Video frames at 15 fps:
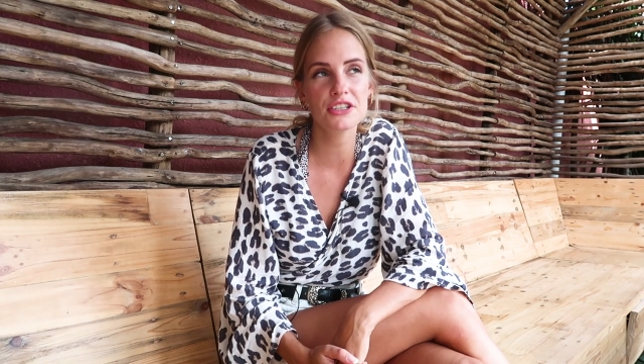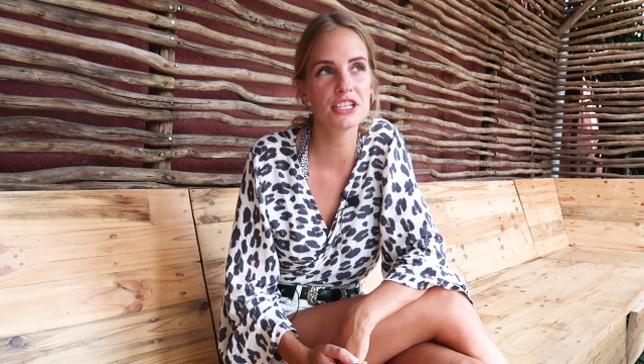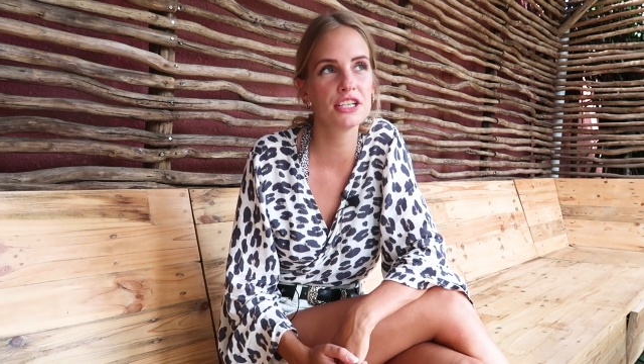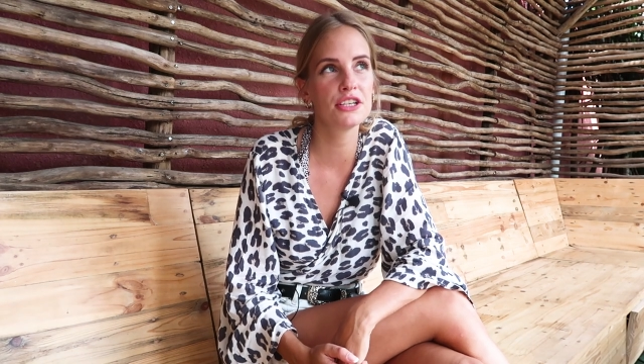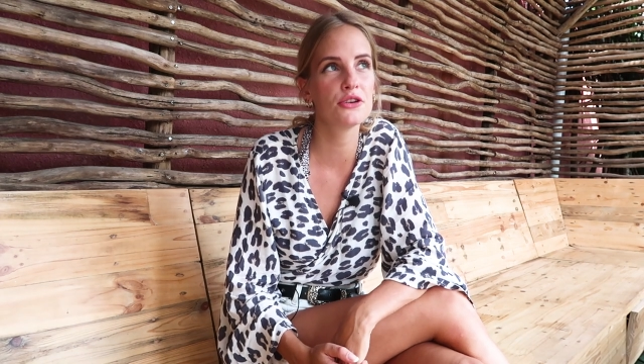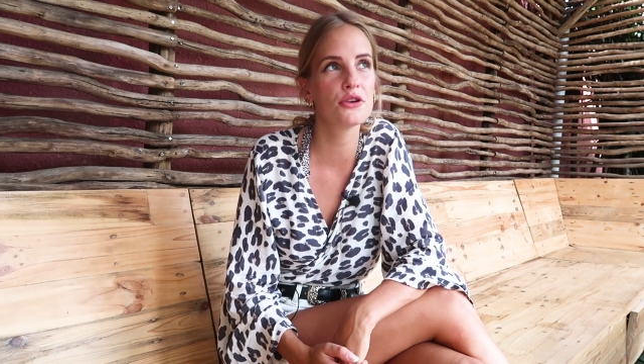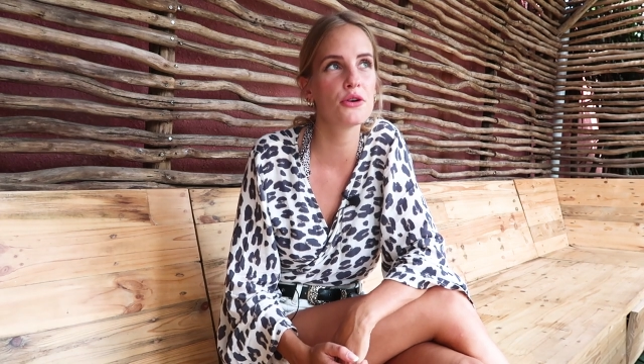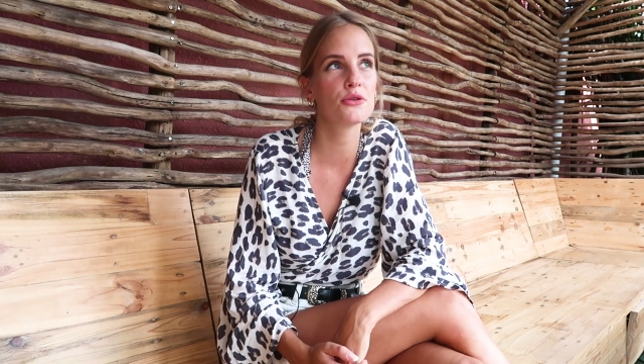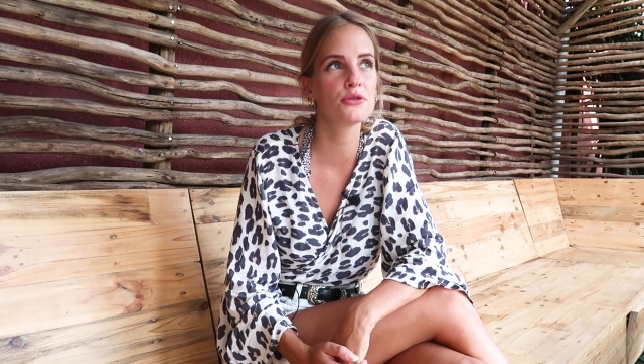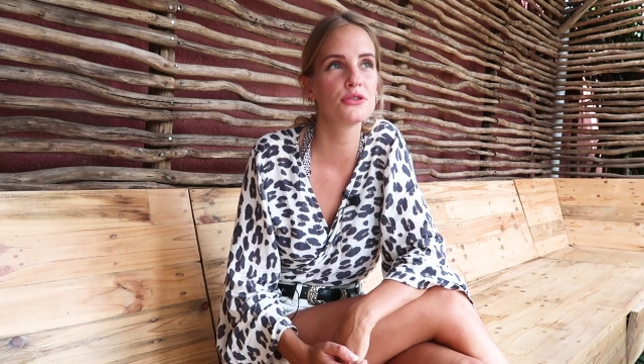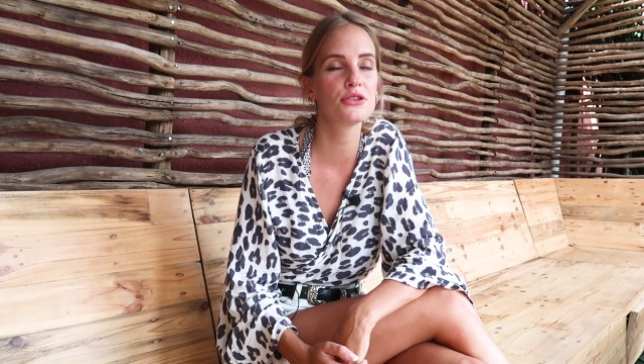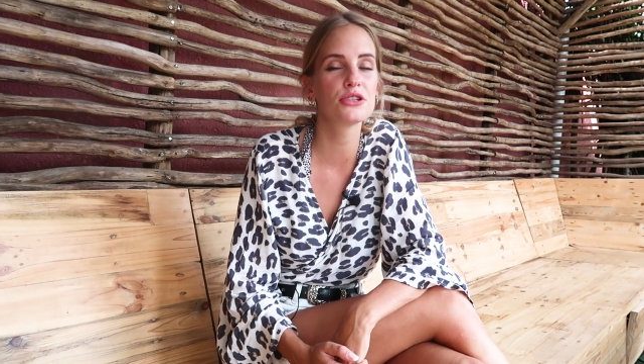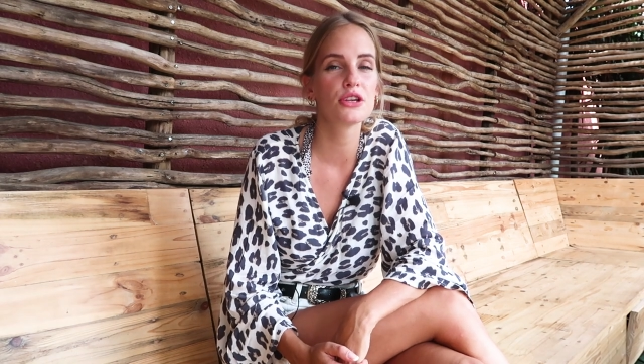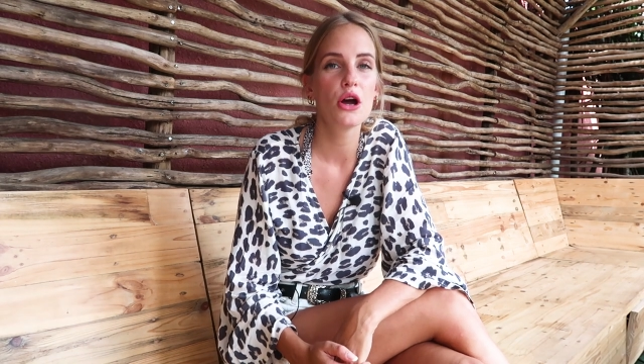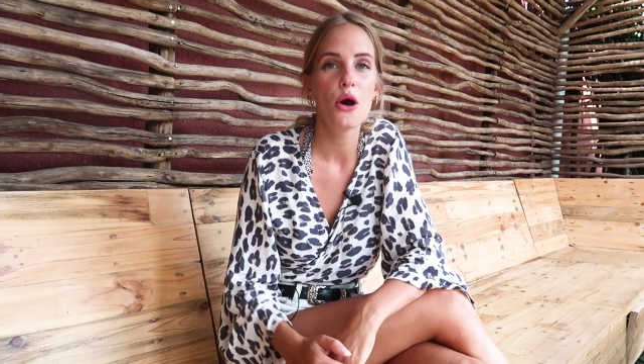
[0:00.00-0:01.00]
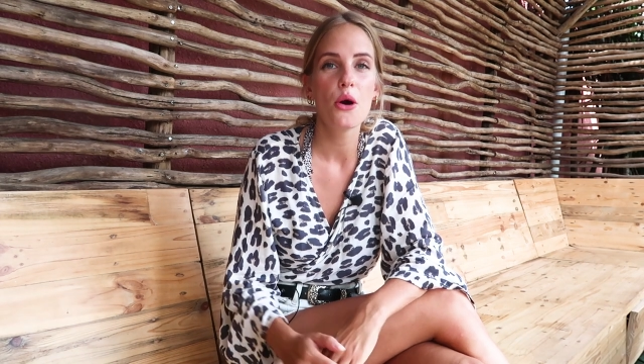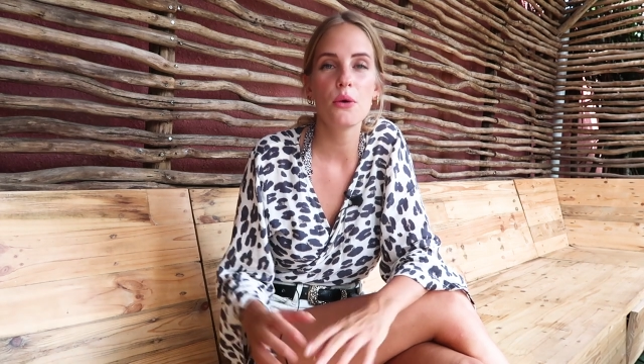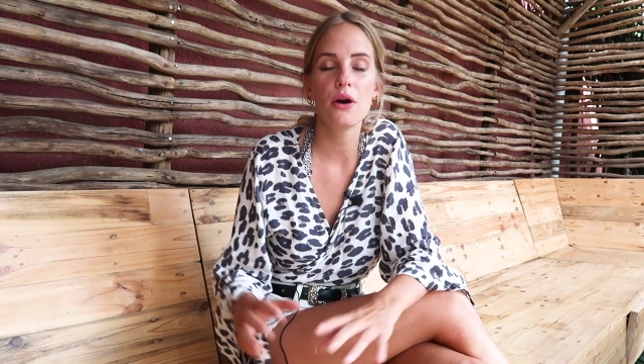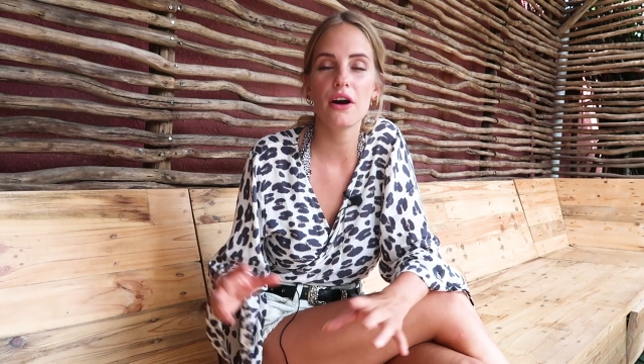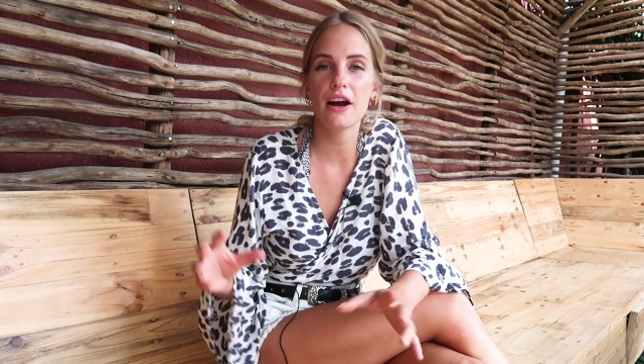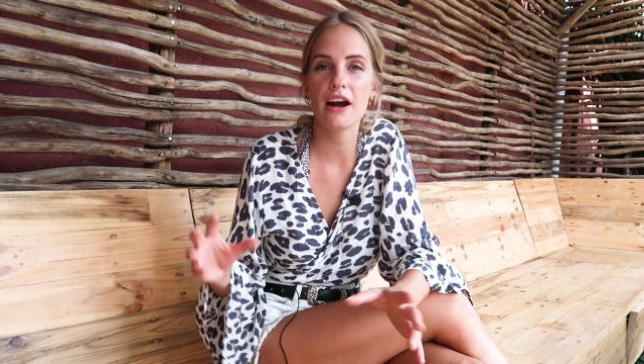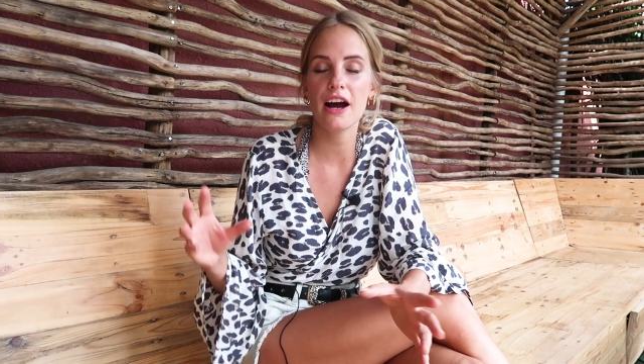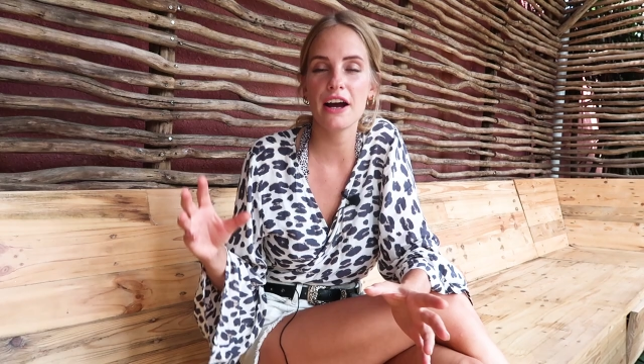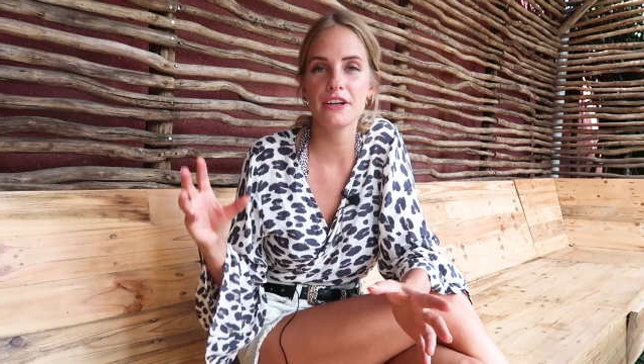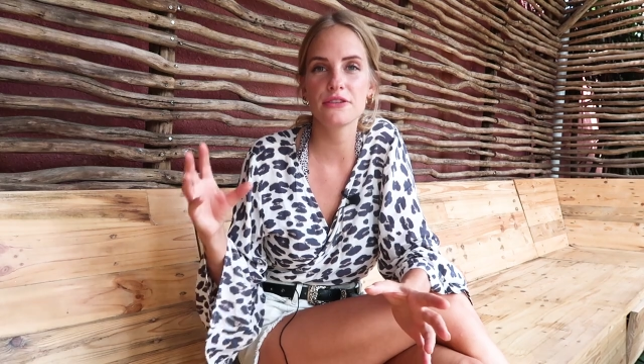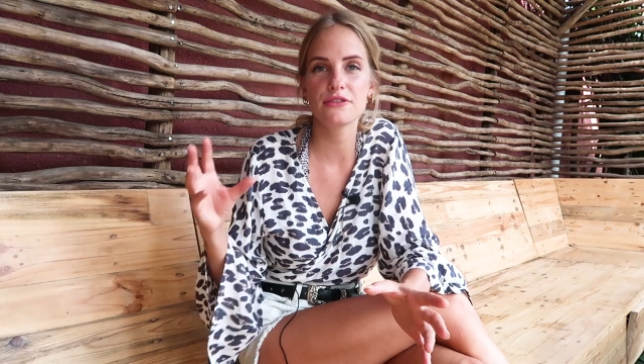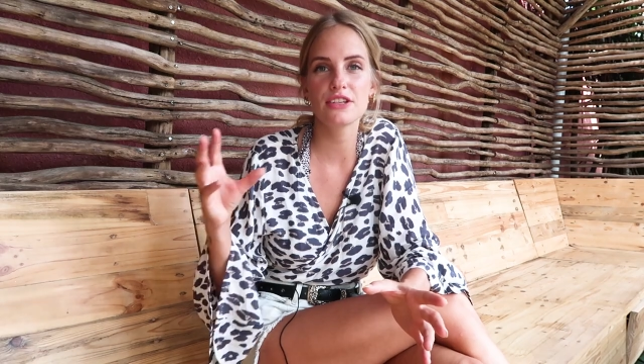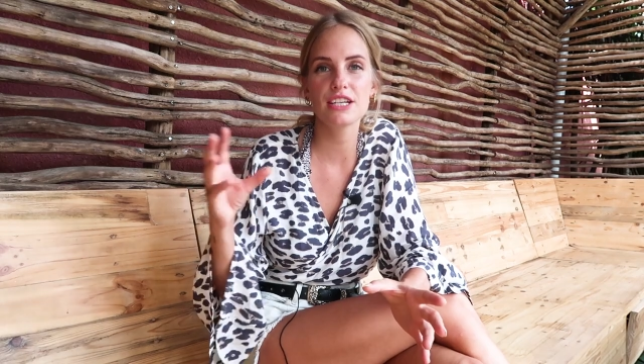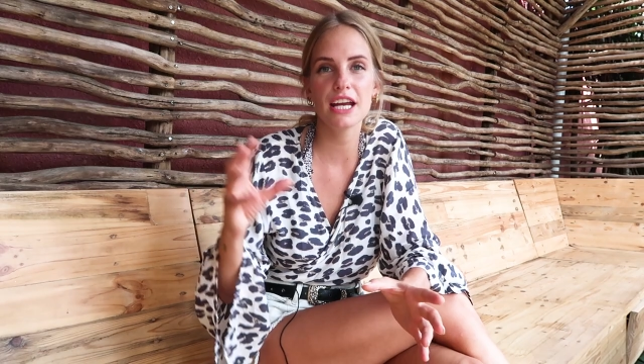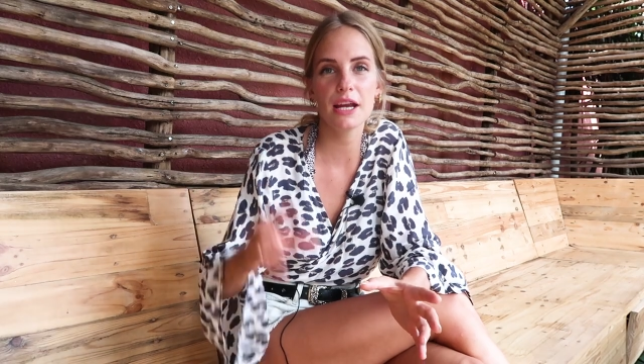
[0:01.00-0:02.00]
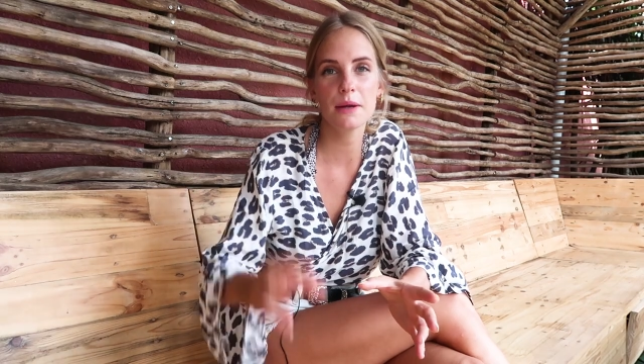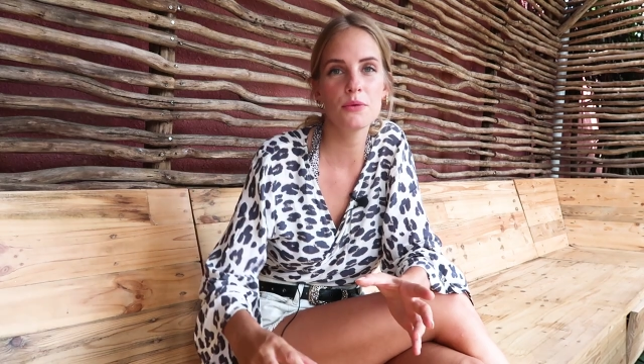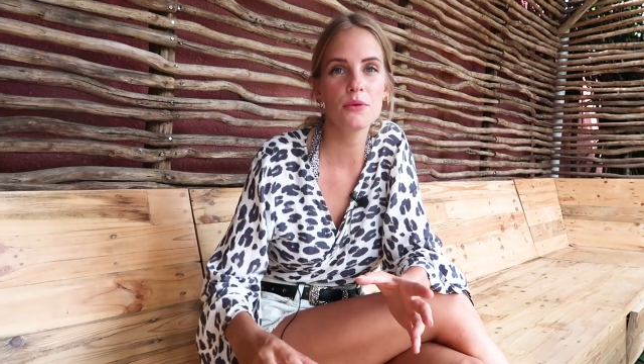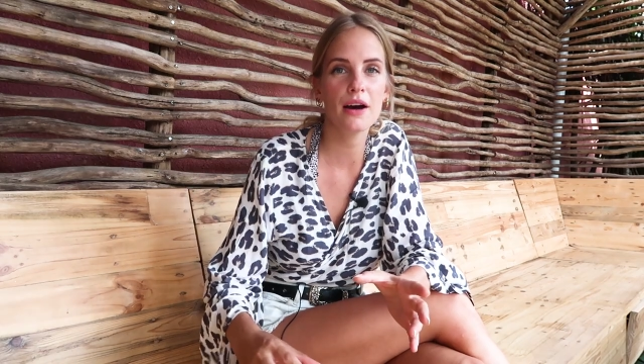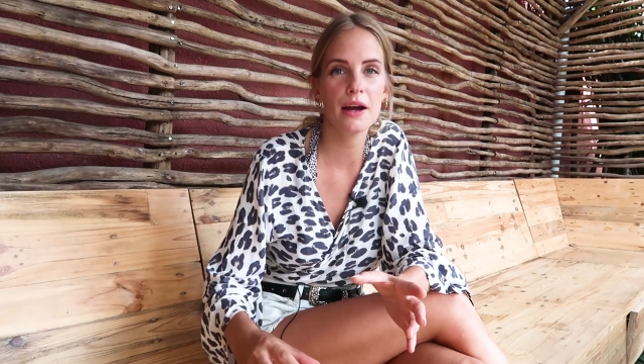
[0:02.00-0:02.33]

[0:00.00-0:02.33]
She knows what kind of table